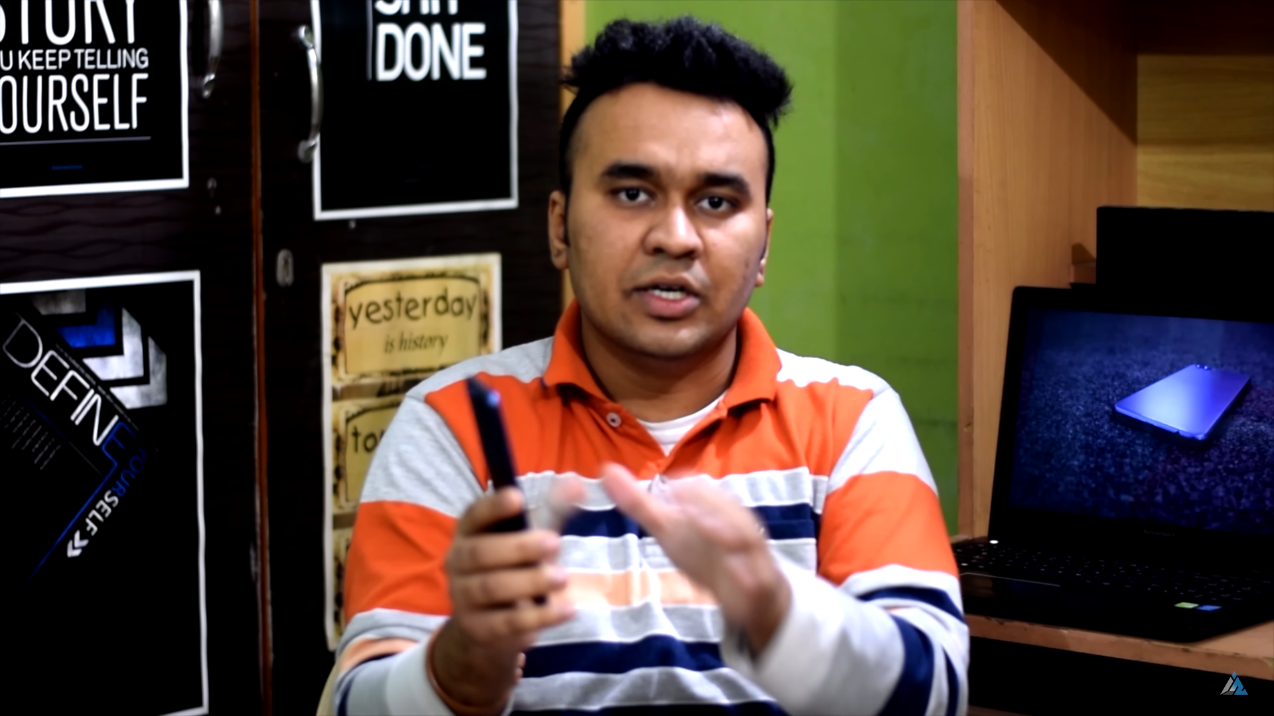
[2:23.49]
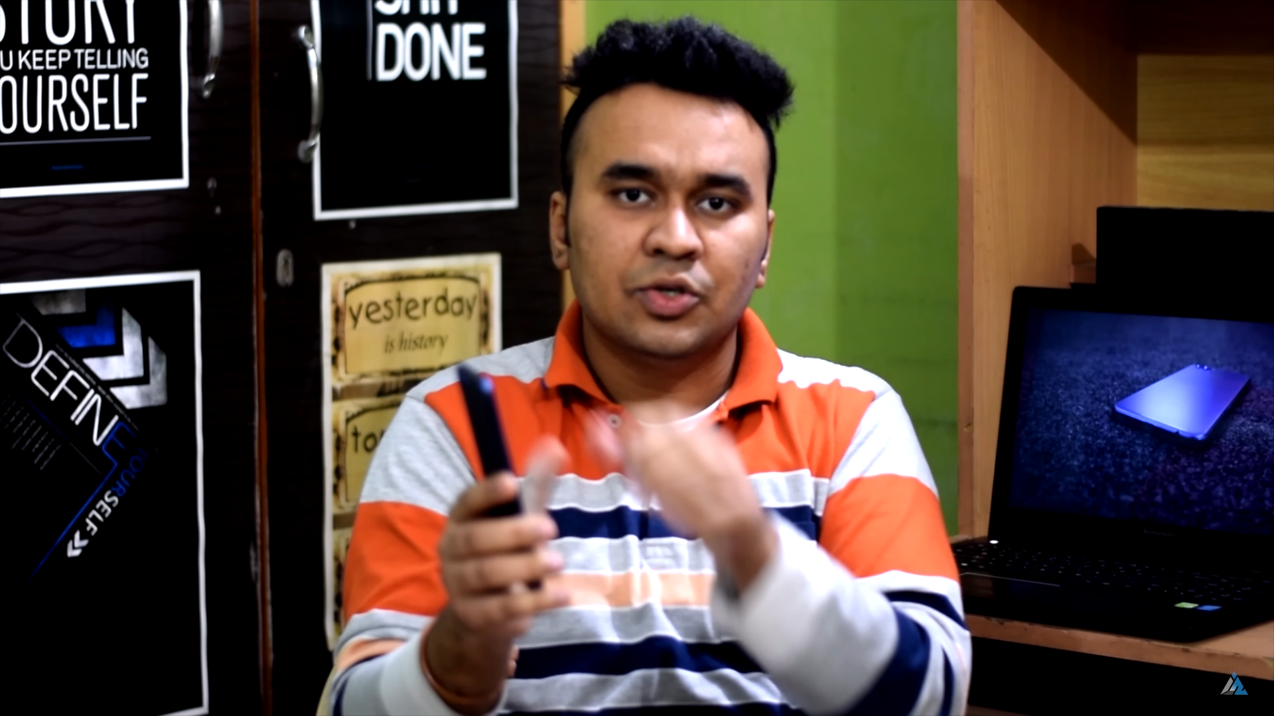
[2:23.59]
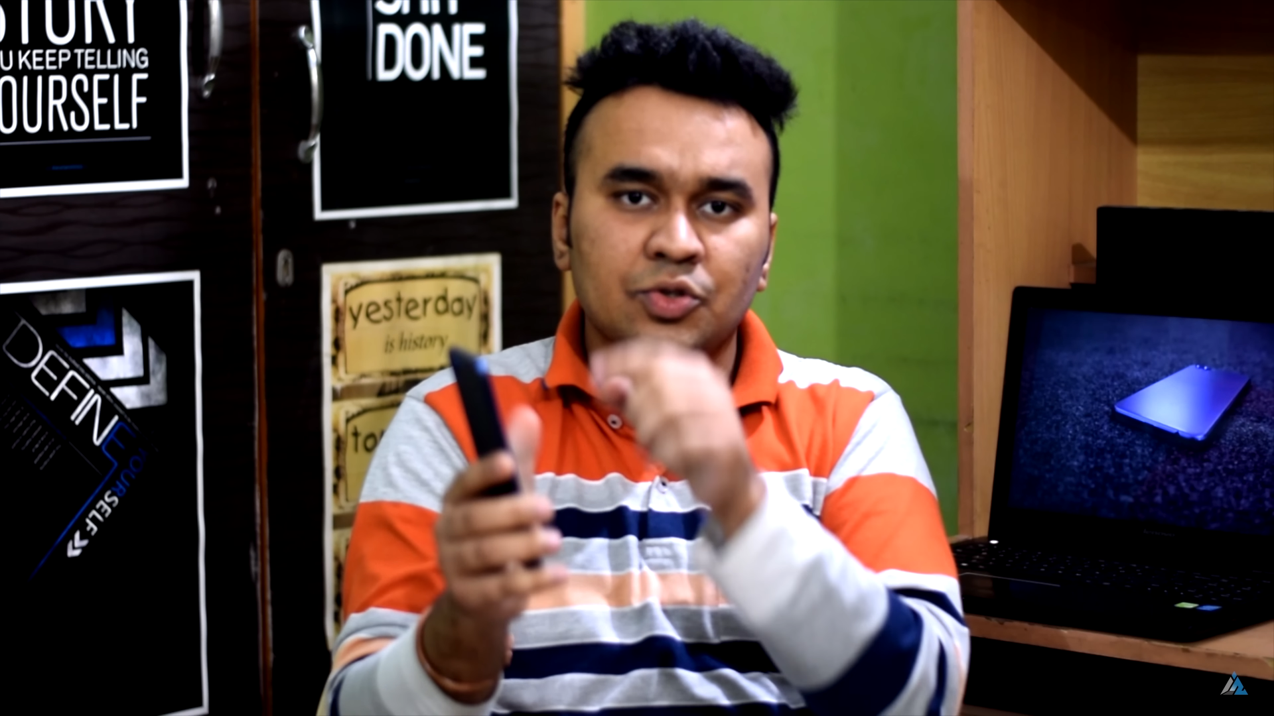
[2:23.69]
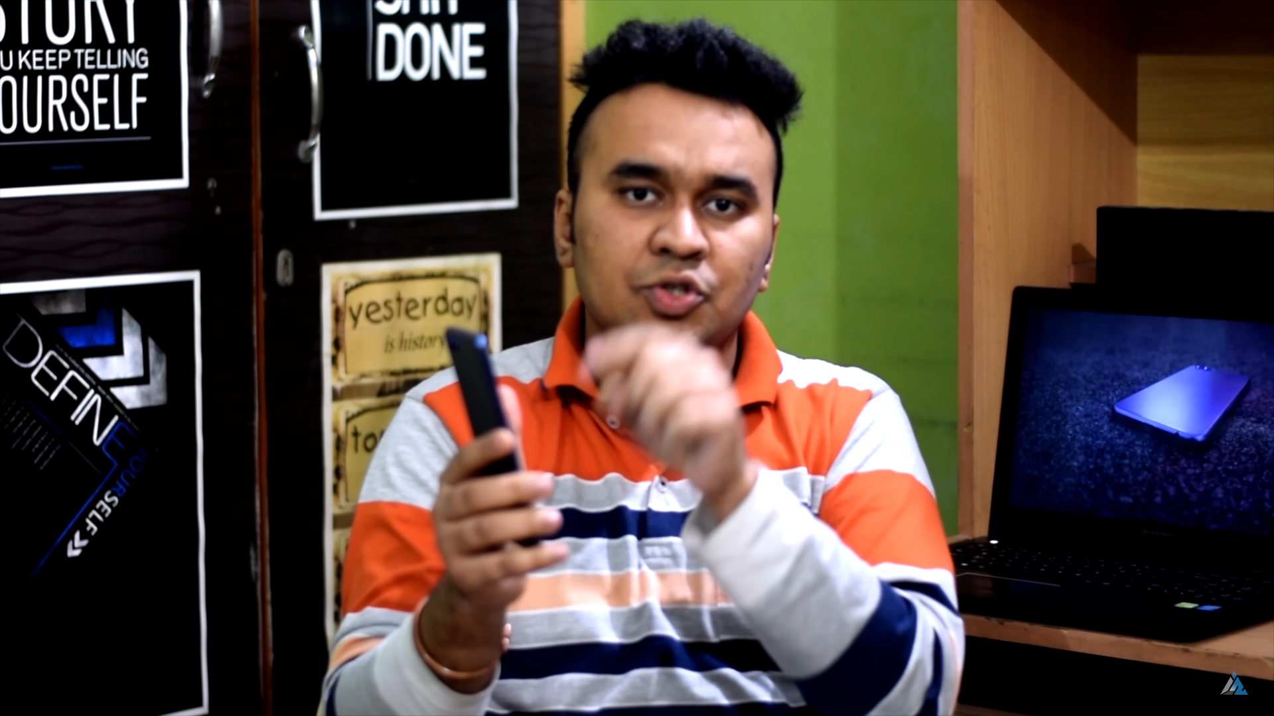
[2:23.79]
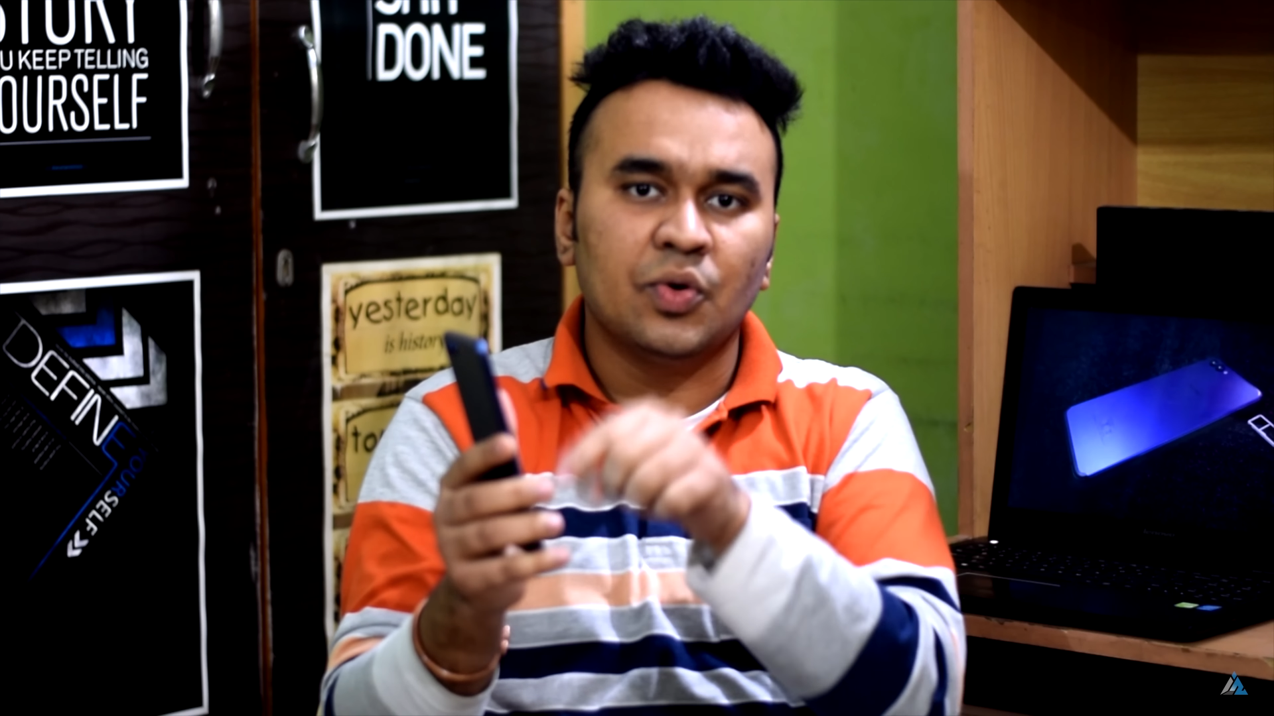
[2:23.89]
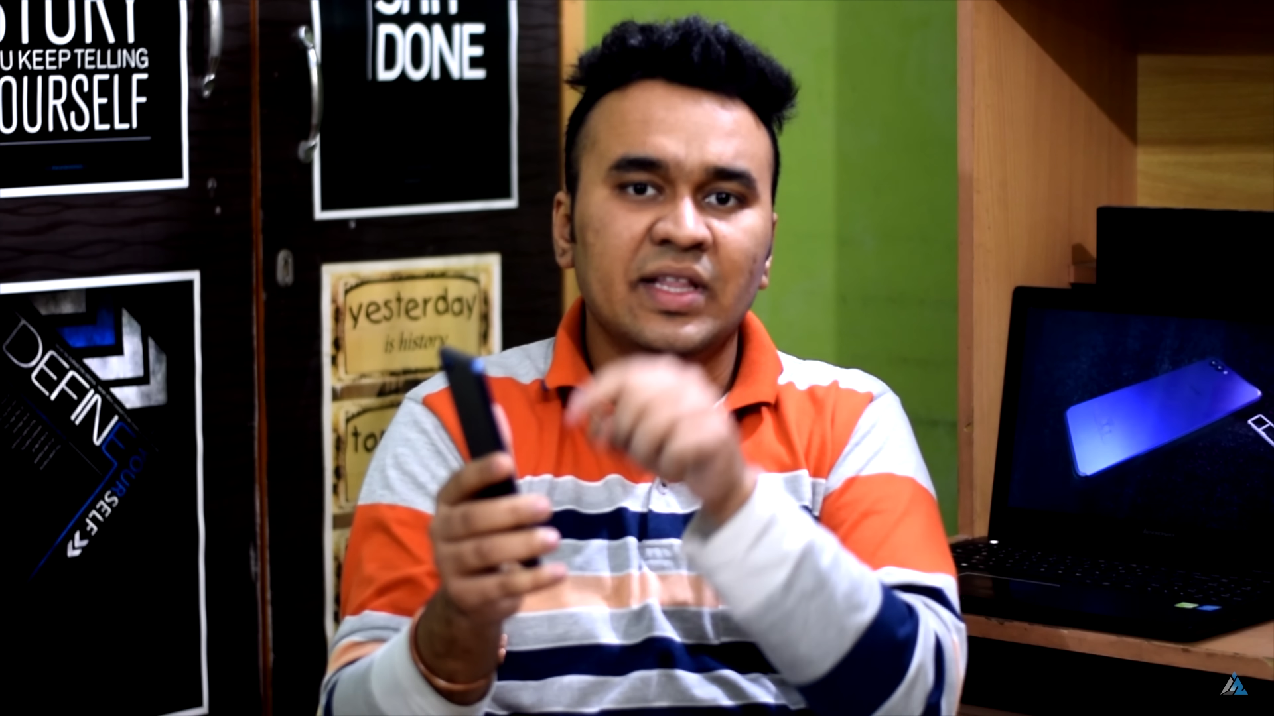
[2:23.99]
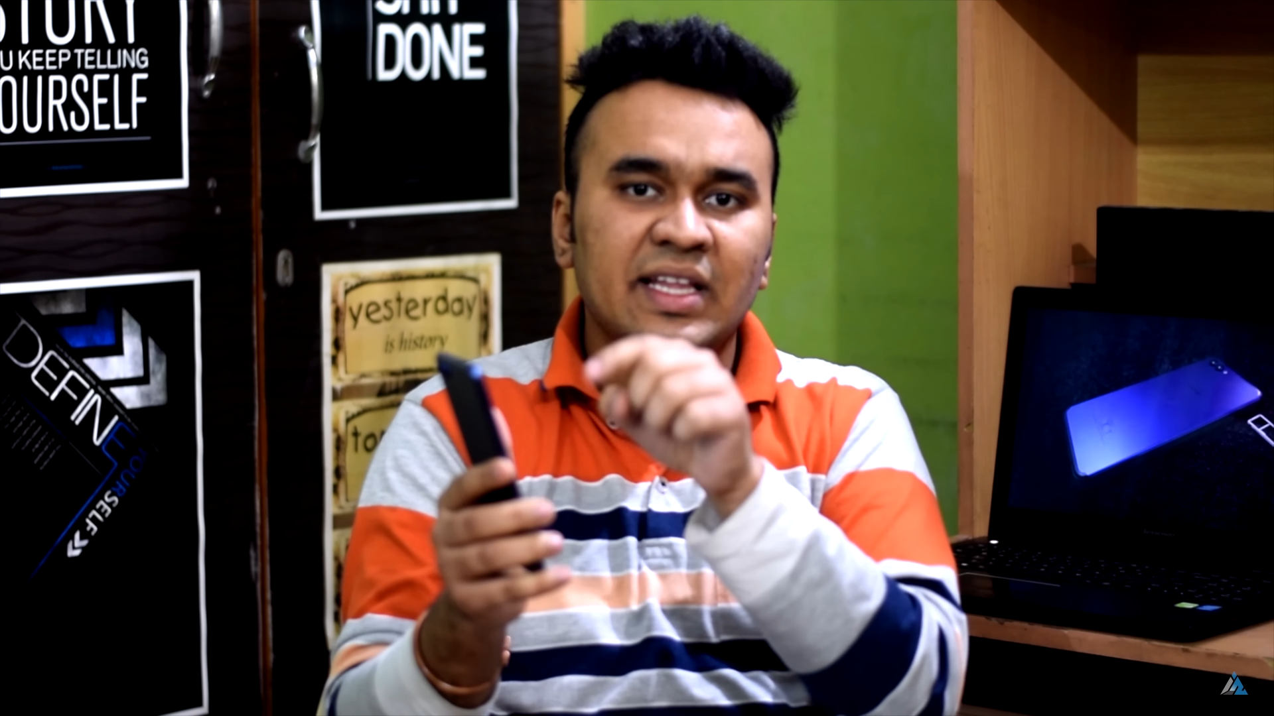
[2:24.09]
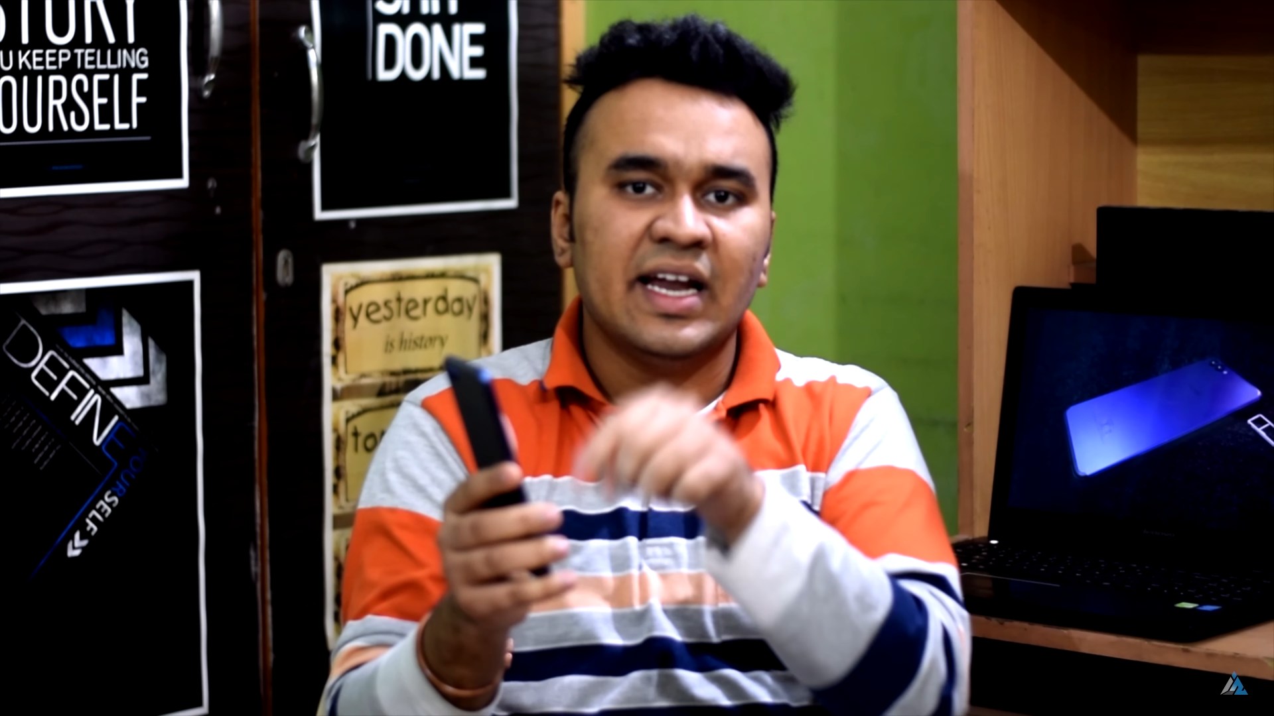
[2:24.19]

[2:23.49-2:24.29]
to show in the